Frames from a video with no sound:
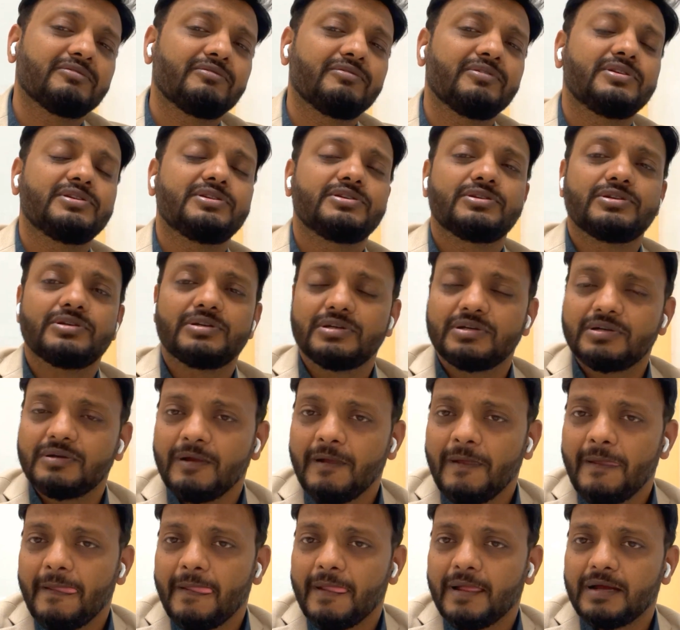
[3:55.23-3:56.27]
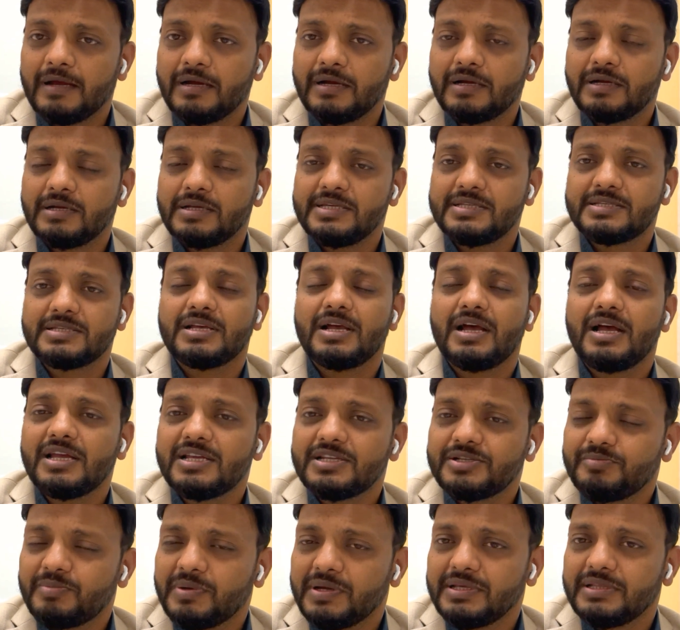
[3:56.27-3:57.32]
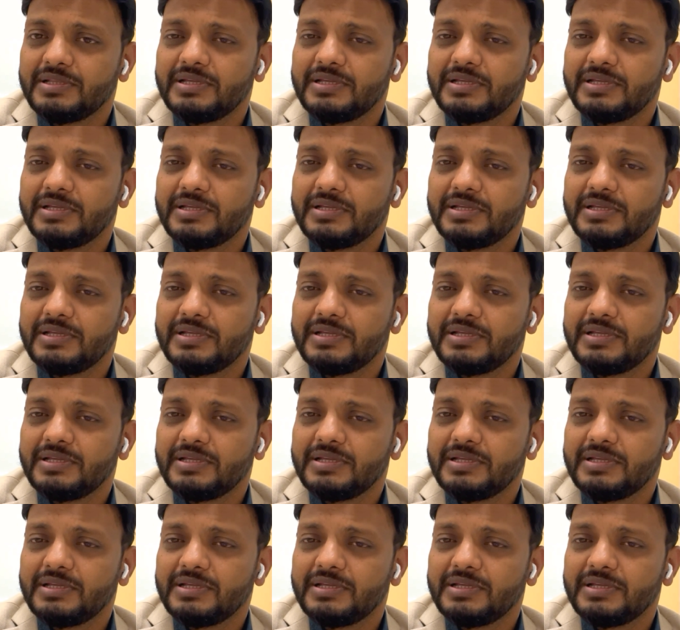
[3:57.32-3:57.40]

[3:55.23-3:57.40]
which is caused by